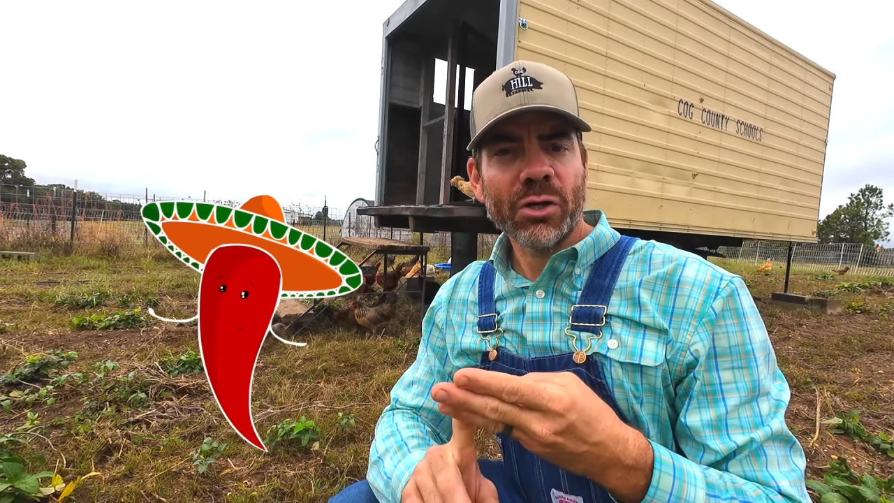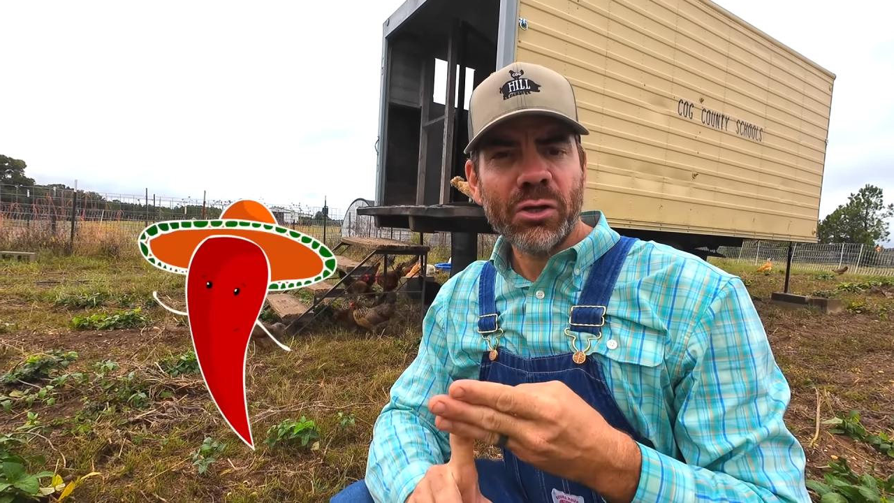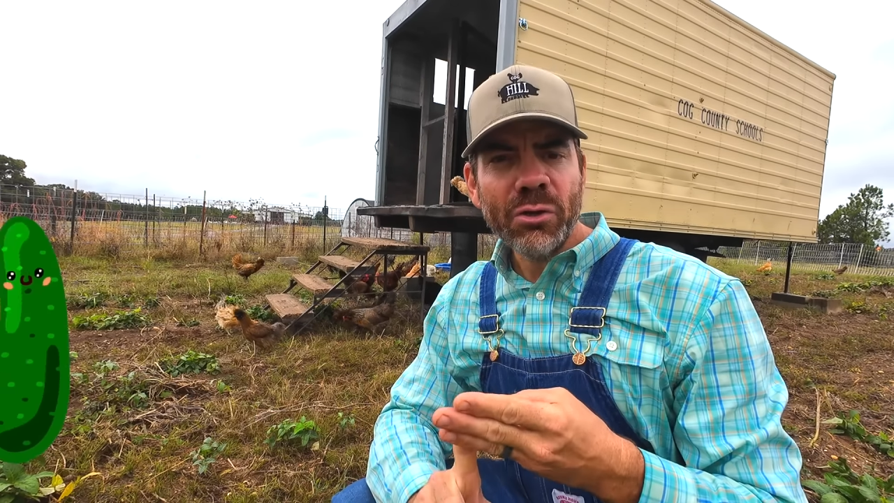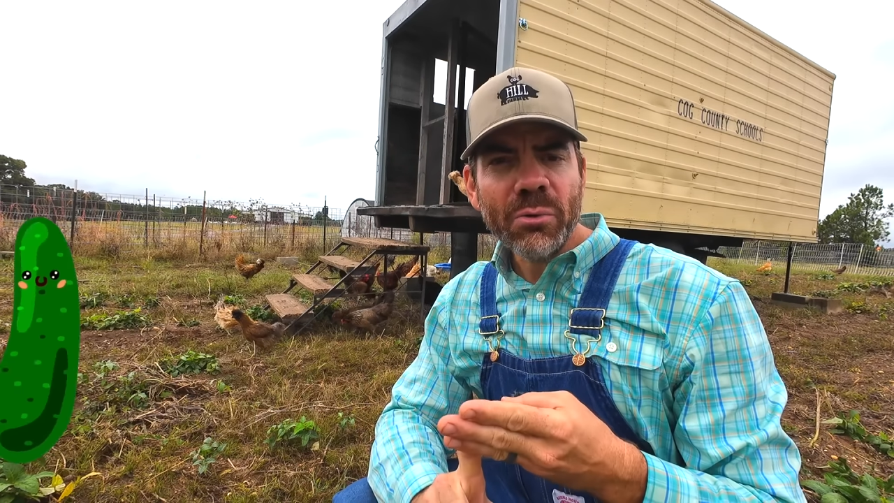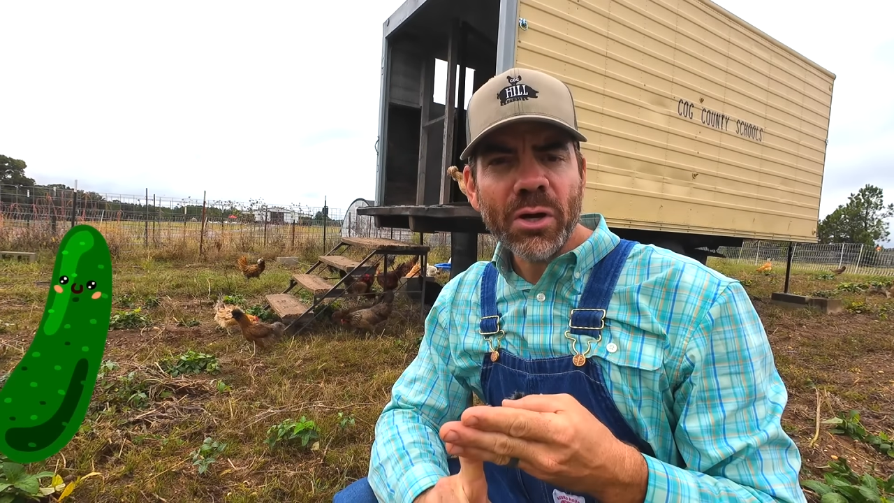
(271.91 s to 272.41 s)

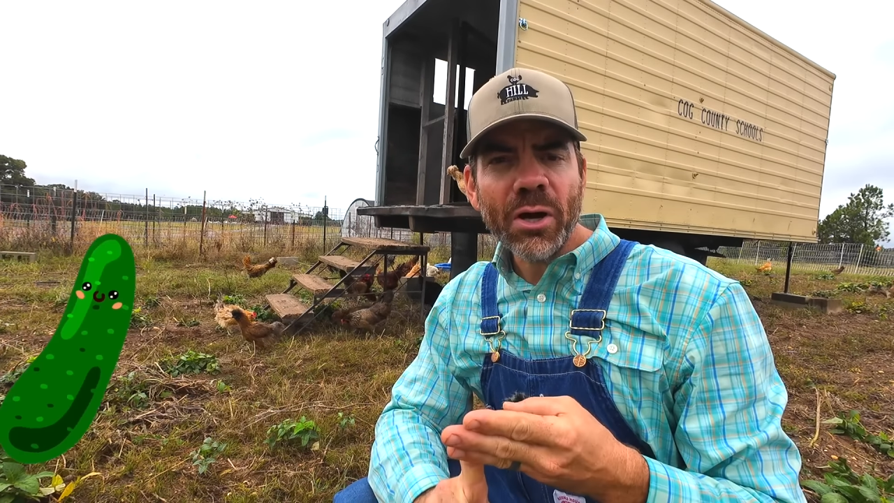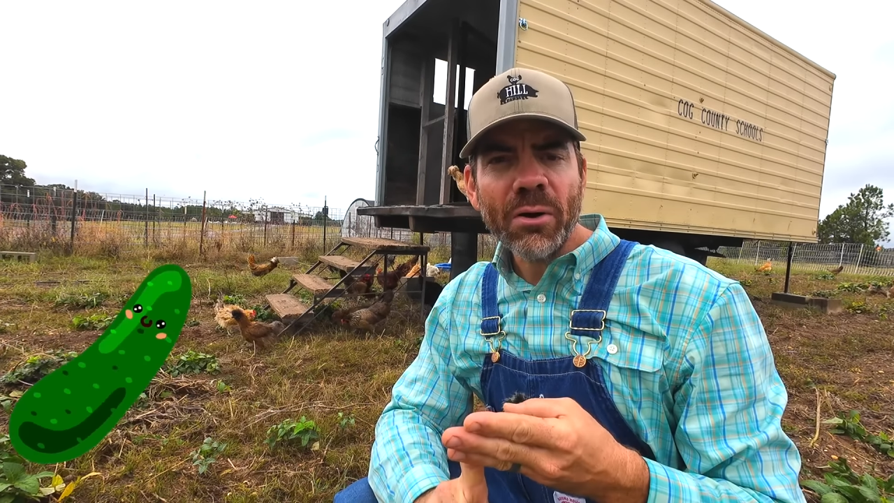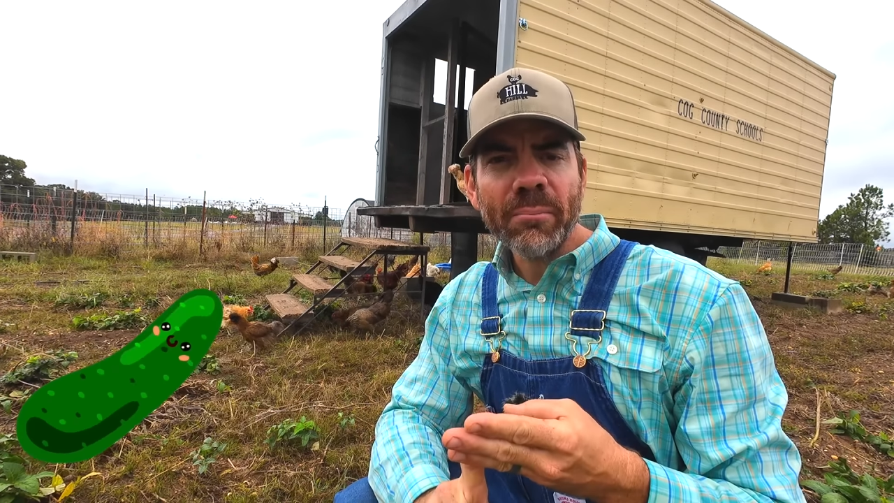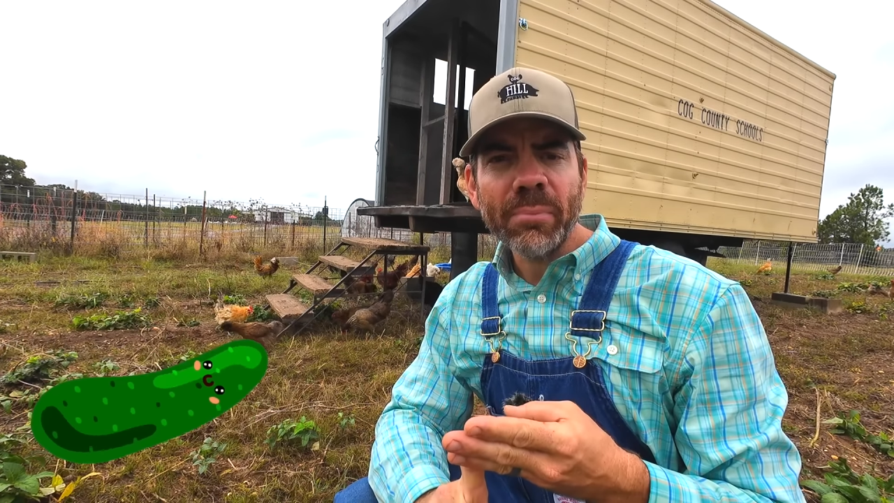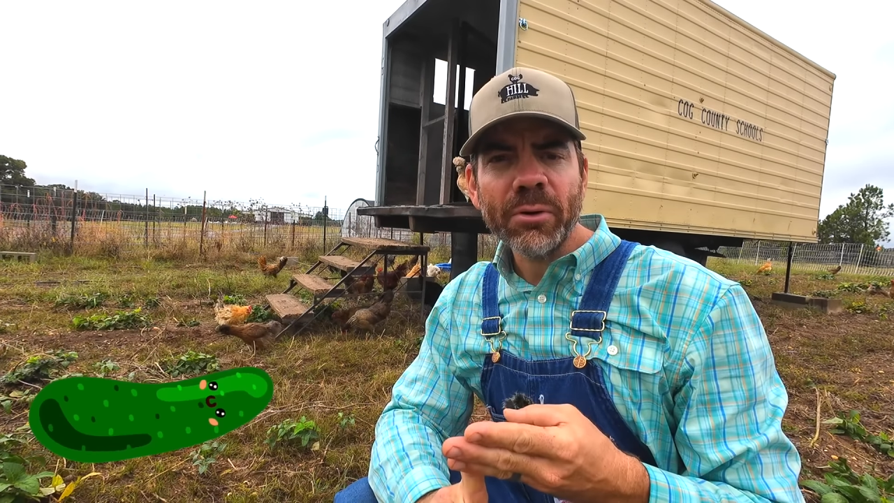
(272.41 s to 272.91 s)

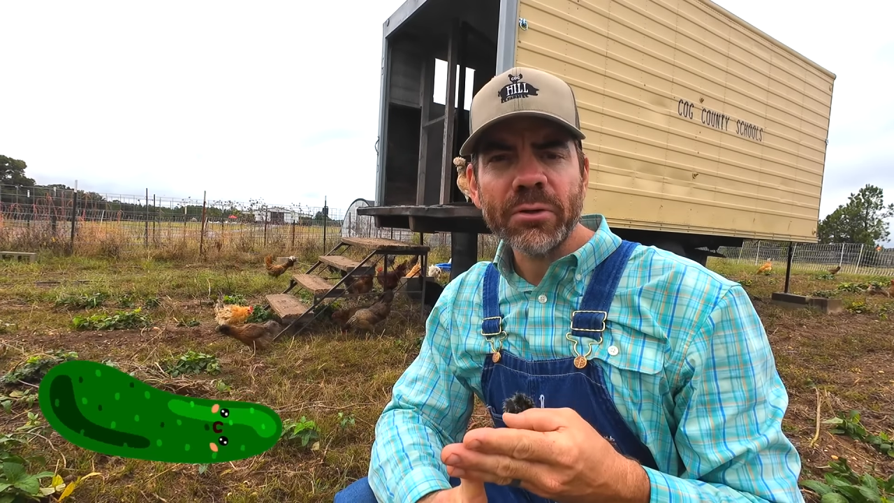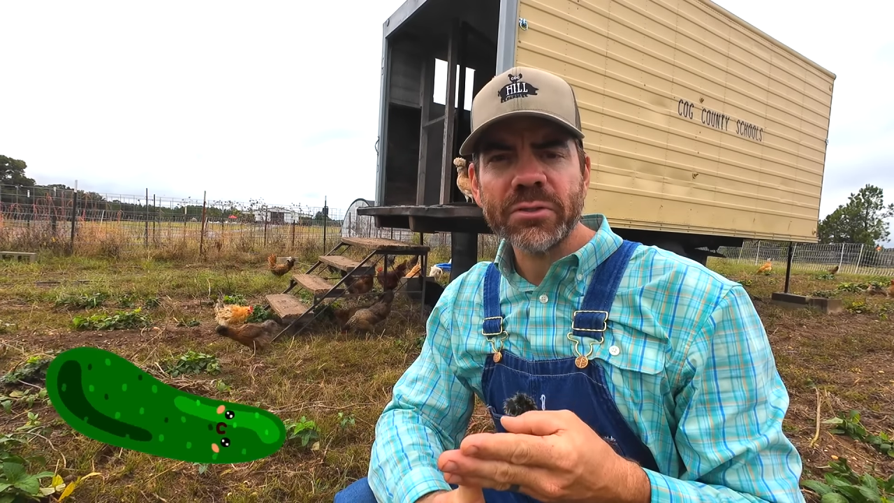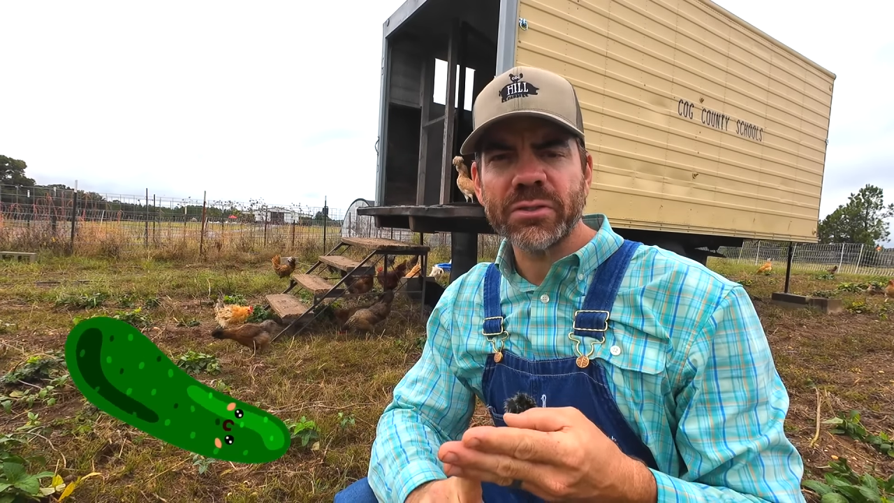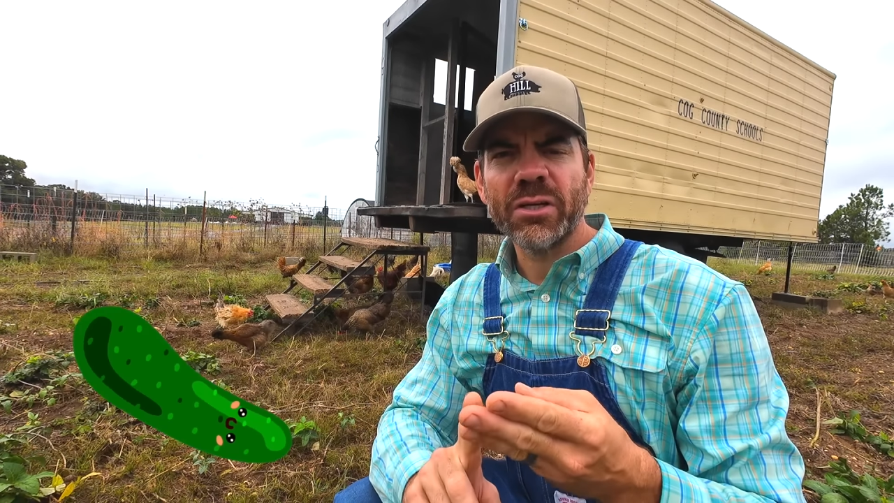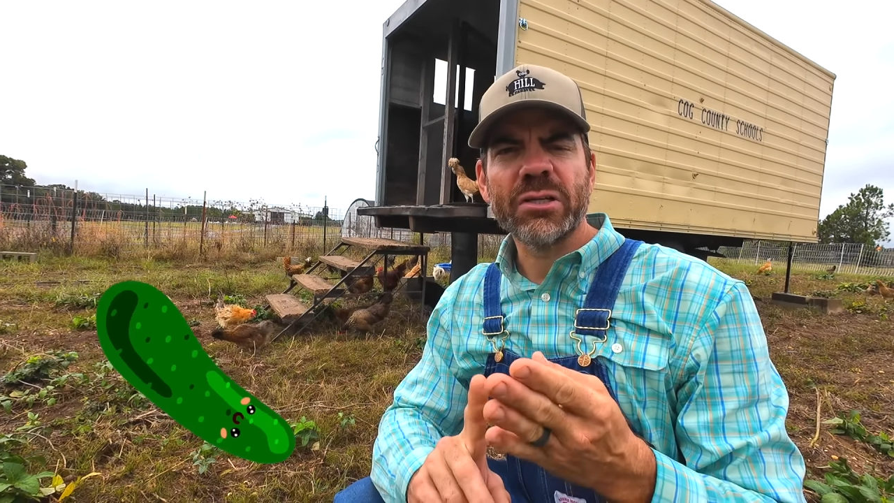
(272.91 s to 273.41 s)

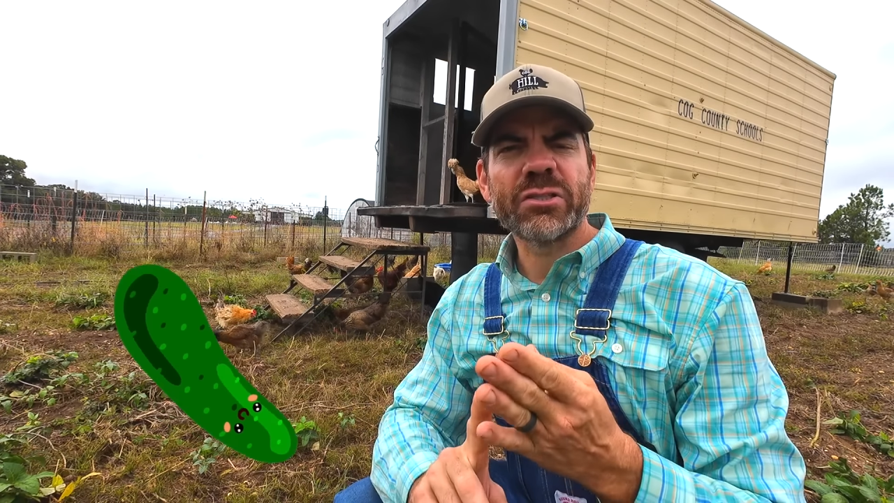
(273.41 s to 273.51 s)
cucumbers,